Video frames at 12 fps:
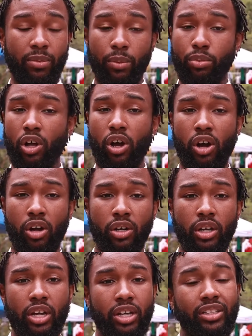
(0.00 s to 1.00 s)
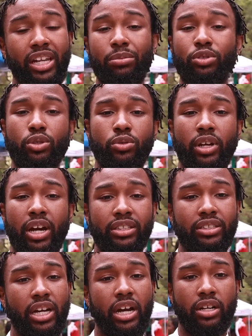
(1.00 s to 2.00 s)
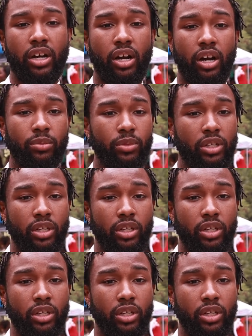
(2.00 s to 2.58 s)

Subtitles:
my blog, neptunenights.com.